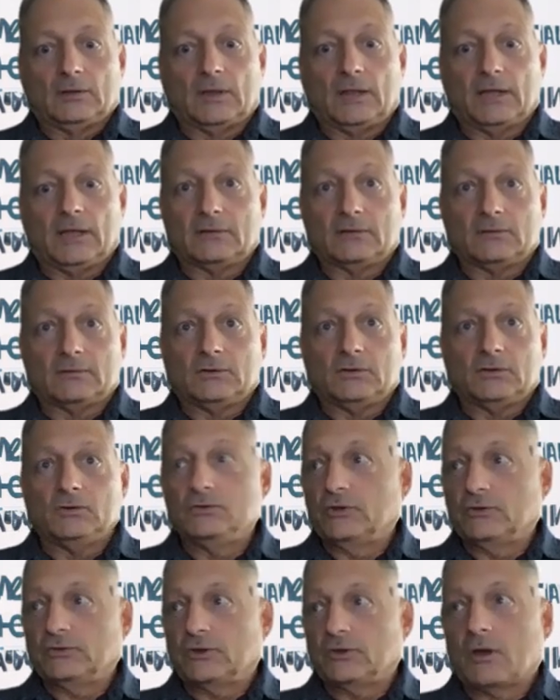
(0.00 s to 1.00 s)
Like you
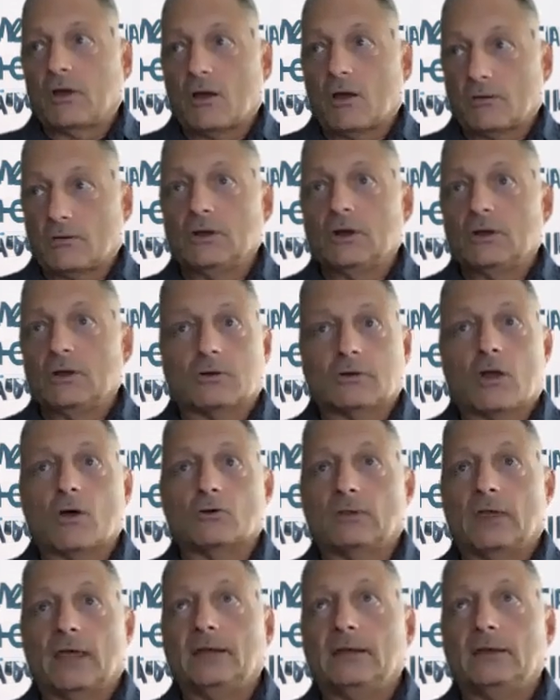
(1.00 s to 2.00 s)
just,
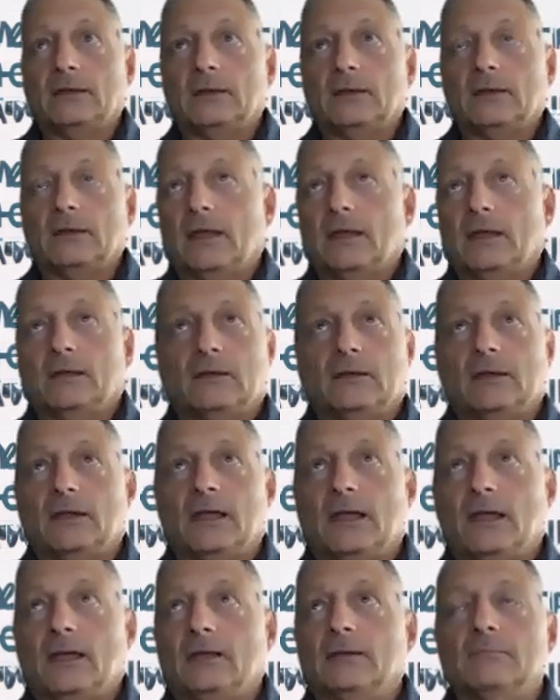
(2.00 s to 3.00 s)
collated
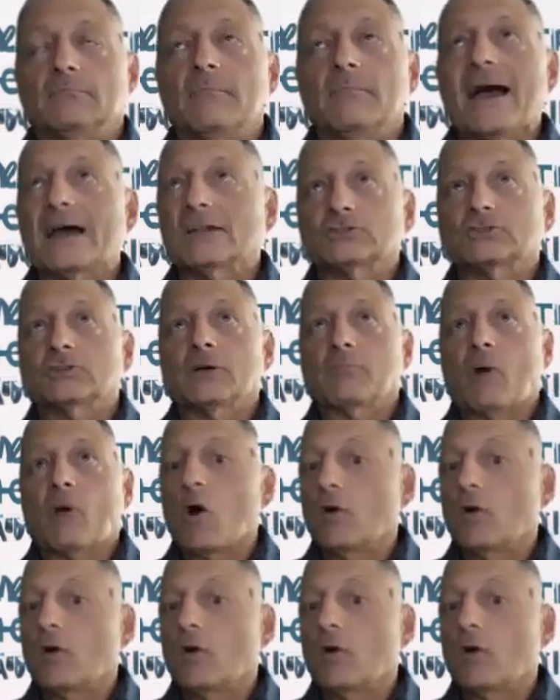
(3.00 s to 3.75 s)
and matched up